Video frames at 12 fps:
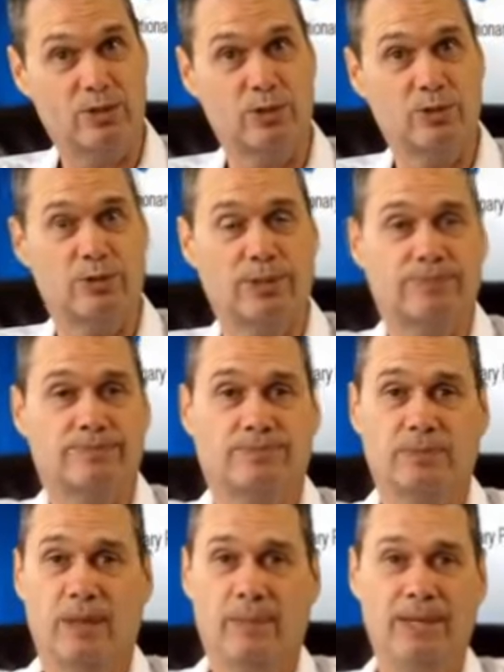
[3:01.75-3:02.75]
this surgery.
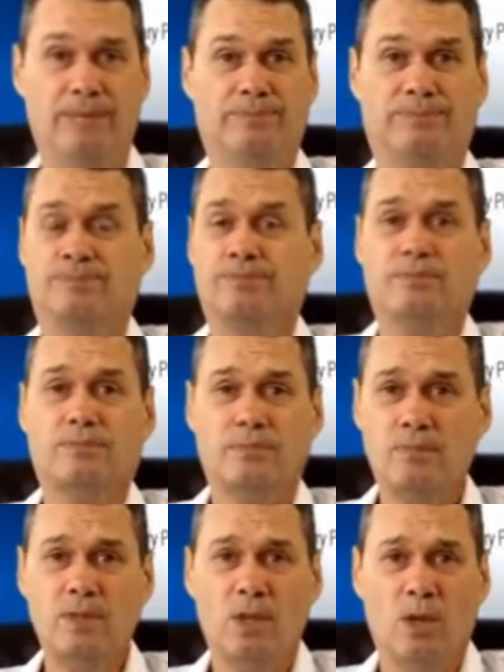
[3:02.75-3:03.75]
I mean,
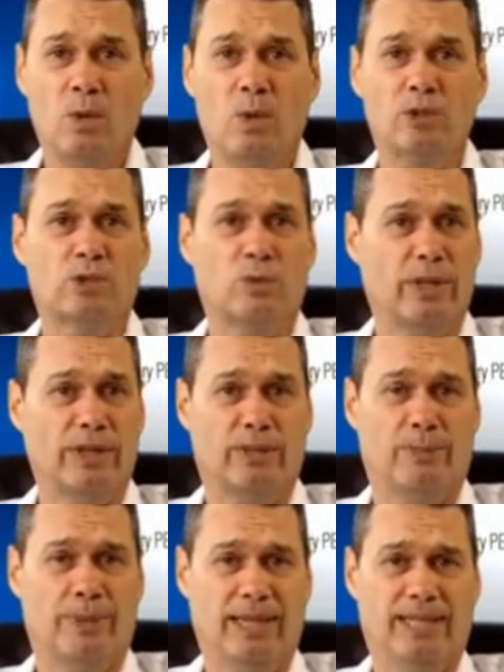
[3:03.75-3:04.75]
who wants to wet
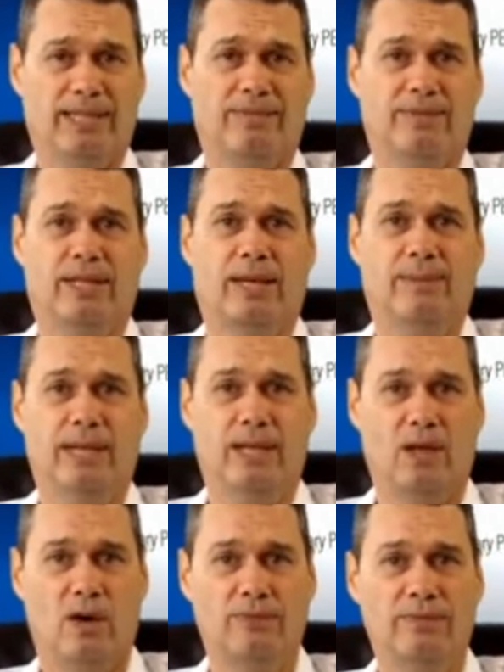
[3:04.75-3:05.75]
their pants every time they
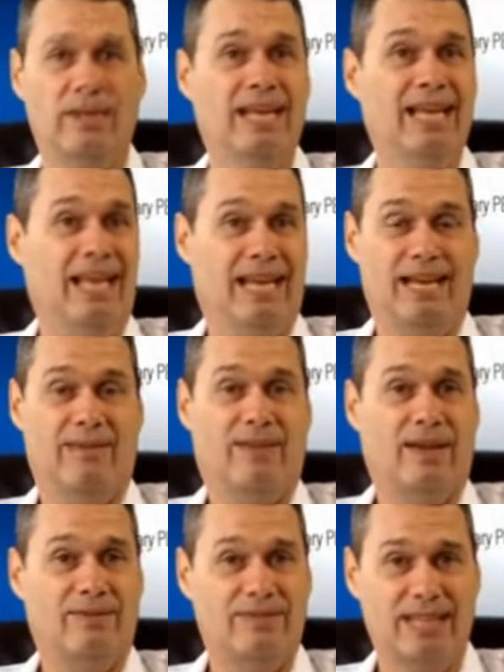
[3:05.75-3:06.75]
cough and
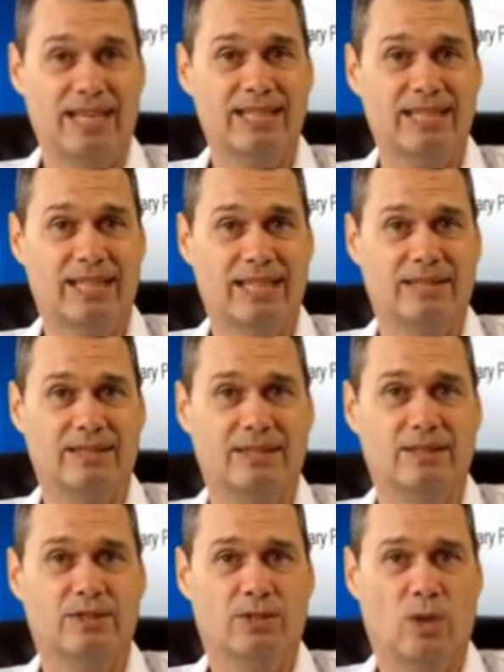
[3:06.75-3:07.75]
never have sex again?
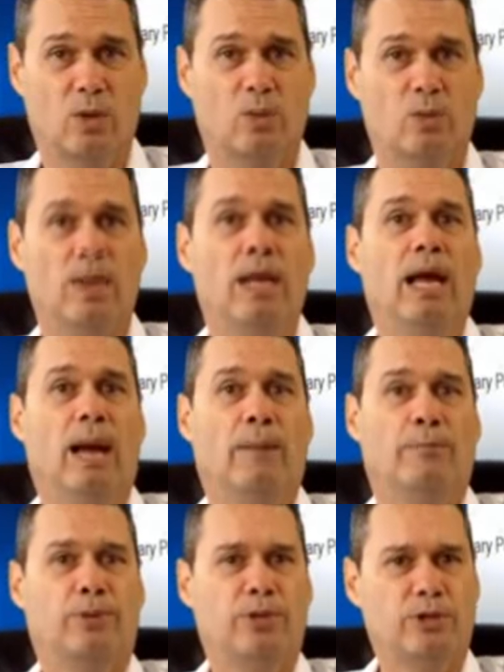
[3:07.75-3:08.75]
So,
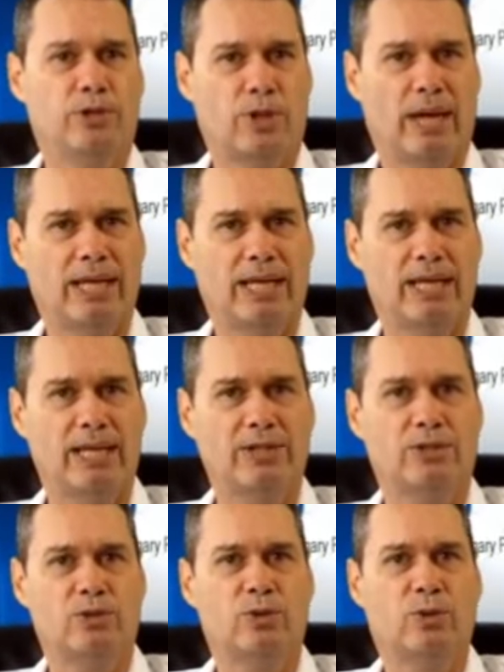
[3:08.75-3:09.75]
I'm pretty sure I can
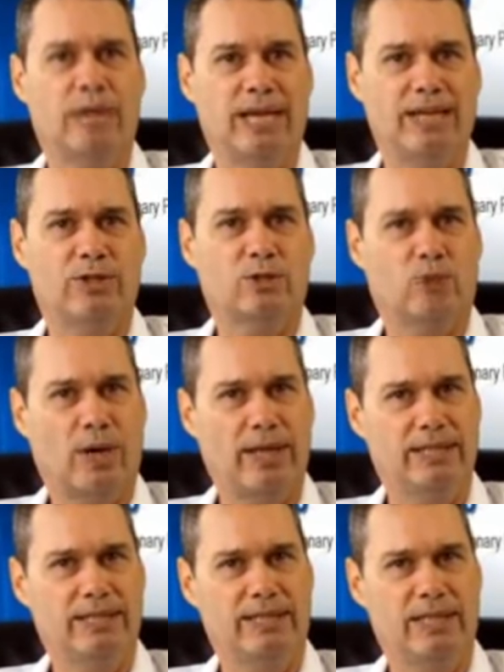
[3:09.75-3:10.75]
get you in to
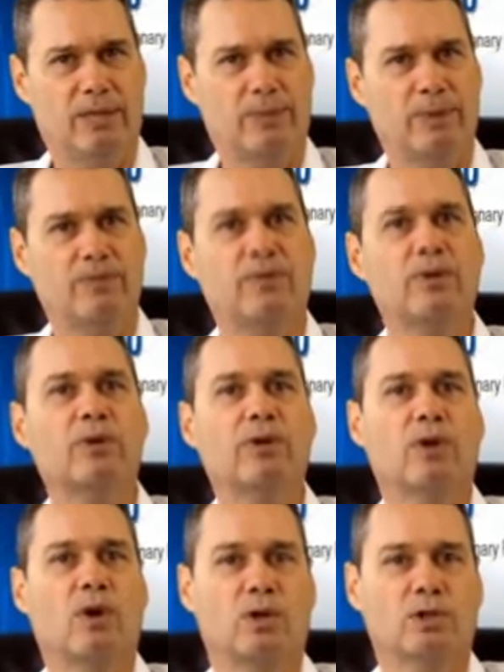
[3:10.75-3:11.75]
try this therapy for your
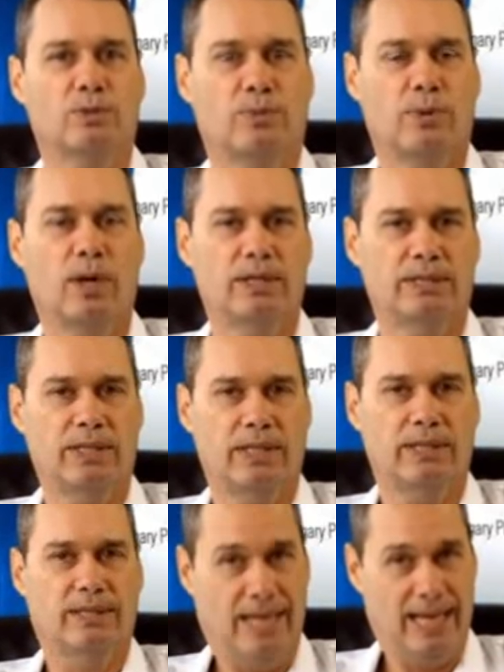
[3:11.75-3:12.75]
enlarged
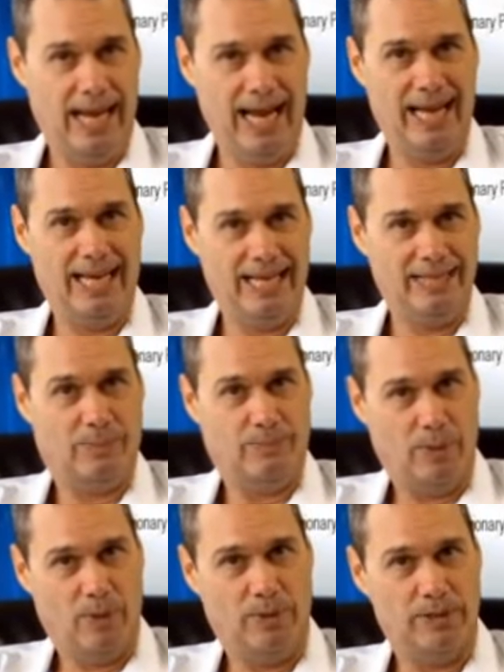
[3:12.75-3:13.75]
prostate. And as a
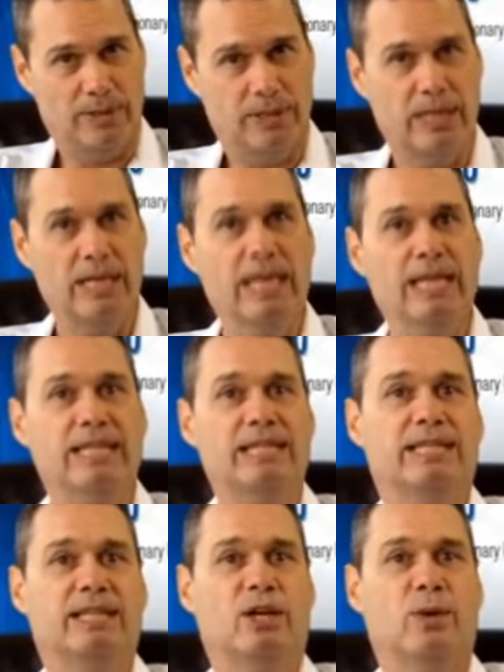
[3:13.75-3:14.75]
bonus,
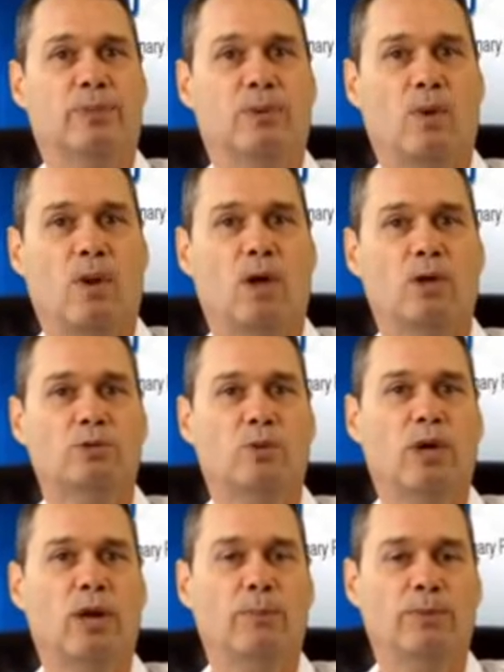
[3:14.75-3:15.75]
this therapy will
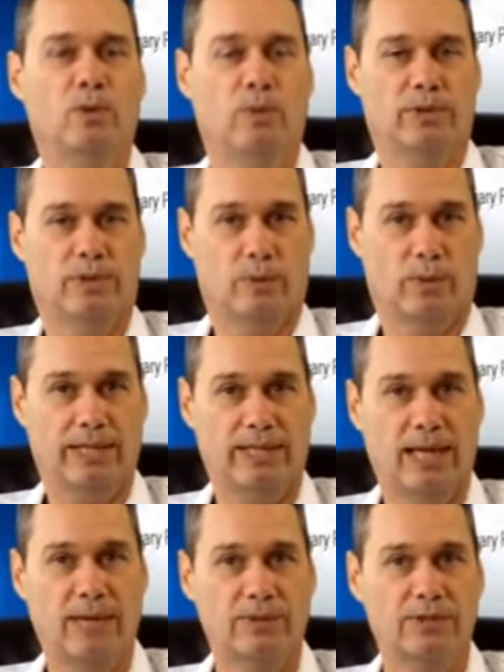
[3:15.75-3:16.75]
also help you with
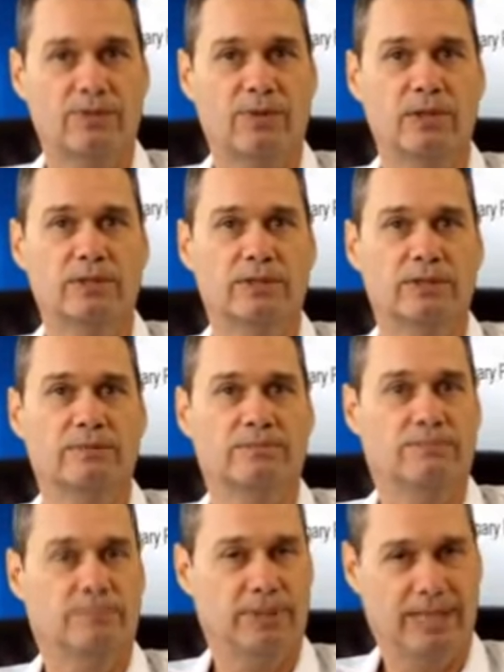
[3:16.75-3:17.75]
erectile dysfunction.
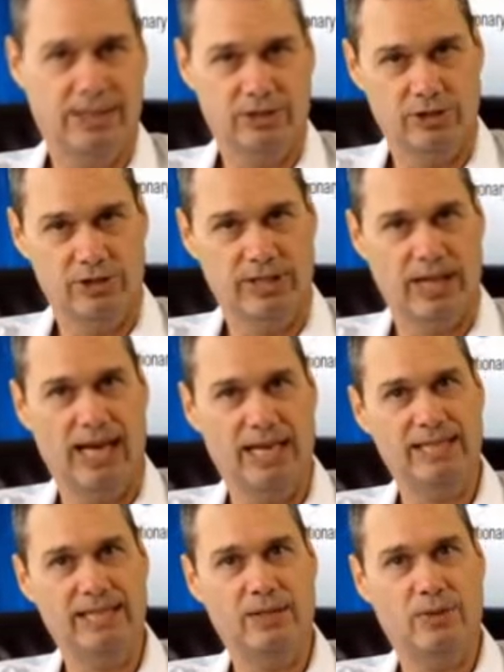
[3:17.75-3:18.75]
But that's just the
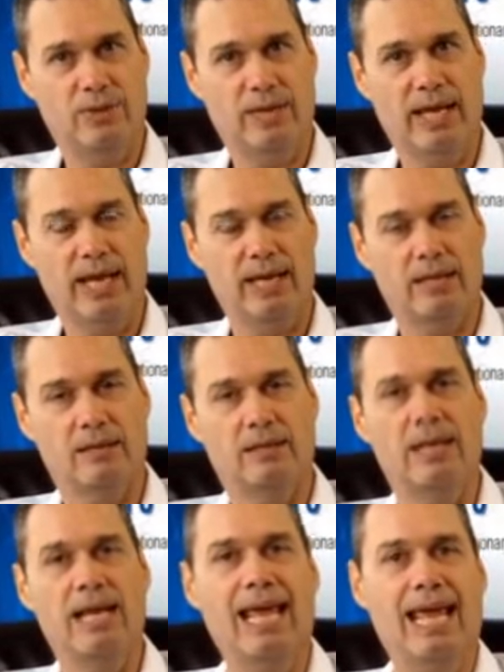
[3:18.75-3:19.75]
icing on the cake.
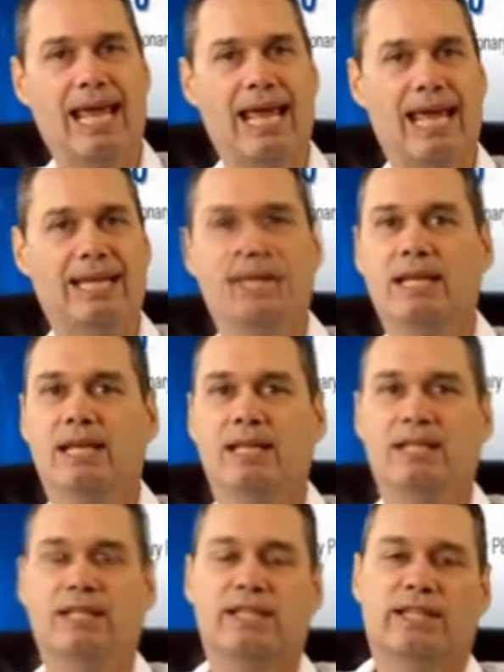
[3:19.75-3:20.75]
And
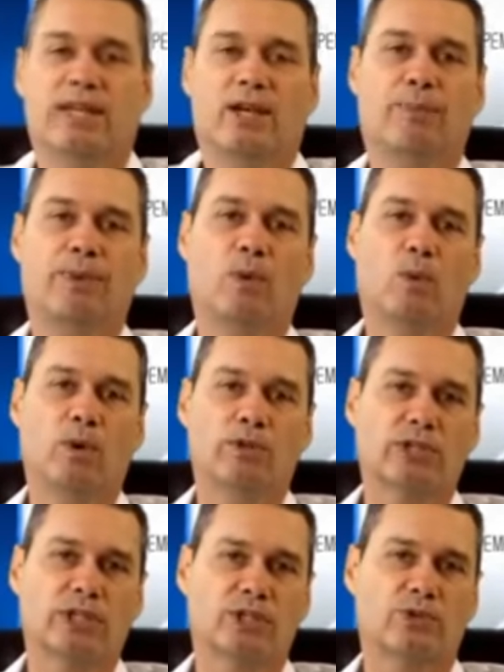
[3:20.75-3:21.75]
this therapy
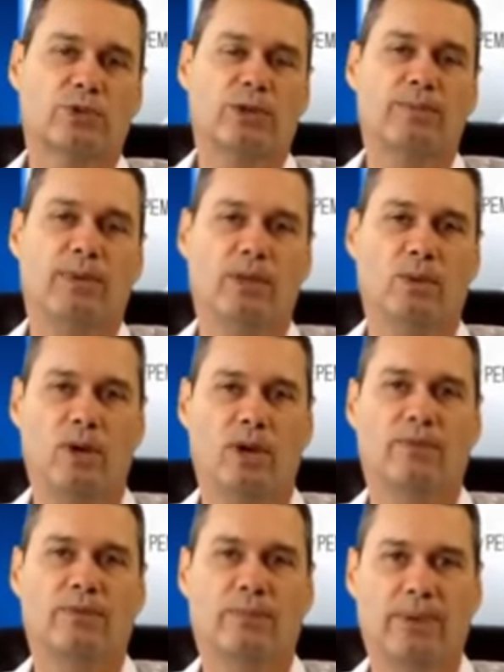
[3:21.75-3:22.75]
works extremely
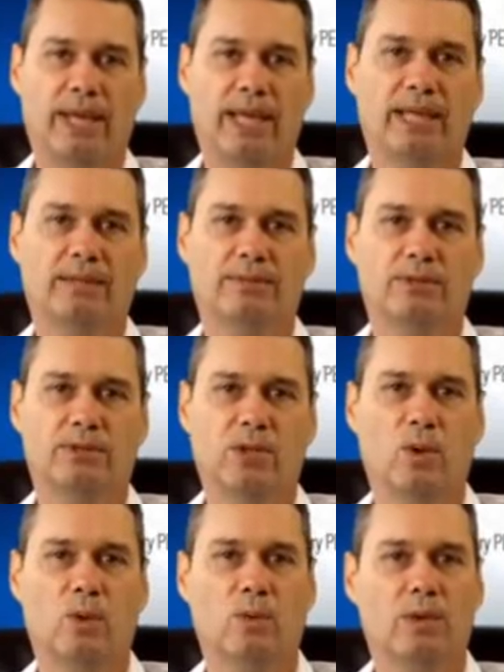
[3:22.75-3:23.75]
well for pain.
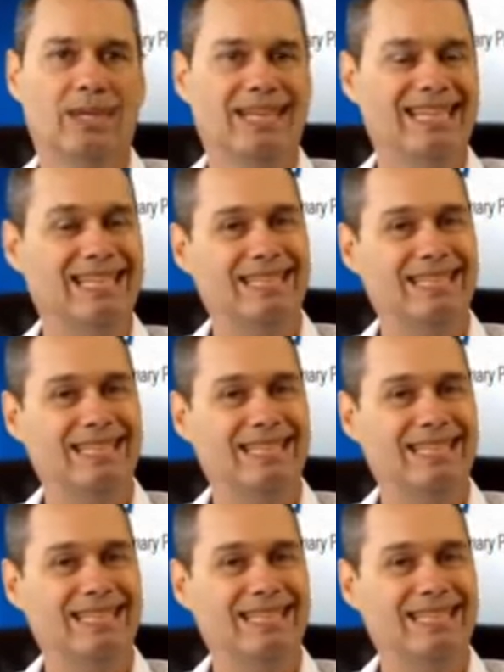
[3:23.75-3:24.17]
So,